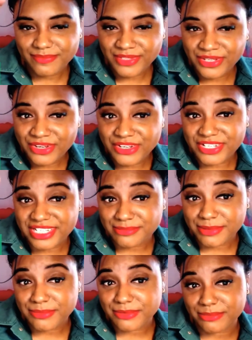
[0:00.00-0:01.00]
You guys
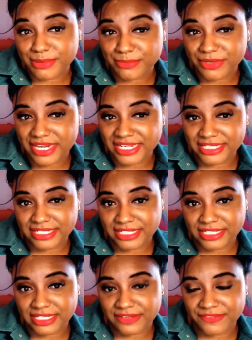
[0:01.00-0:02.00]
maybe remember I did
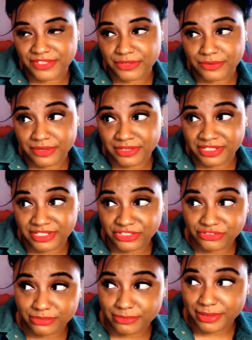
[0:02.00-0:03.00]
a video on the Nature
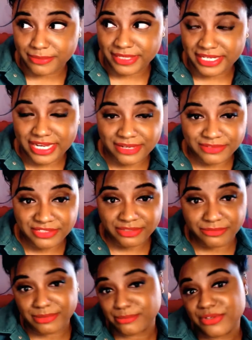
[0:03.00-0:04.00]
Republic. I was going to
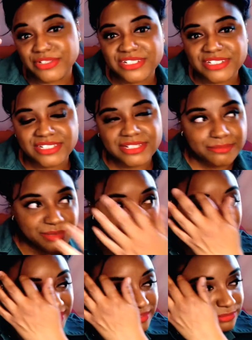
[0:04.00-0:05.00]
repurchase it
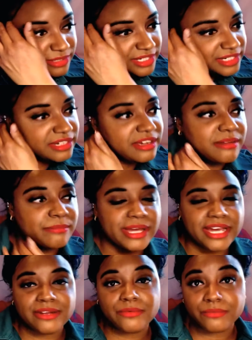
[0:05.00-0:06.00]
because the product had gone
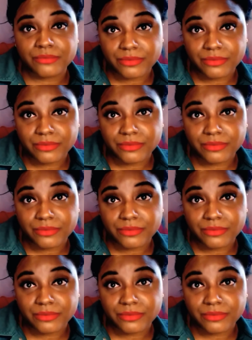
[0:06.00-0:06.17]
bad really, really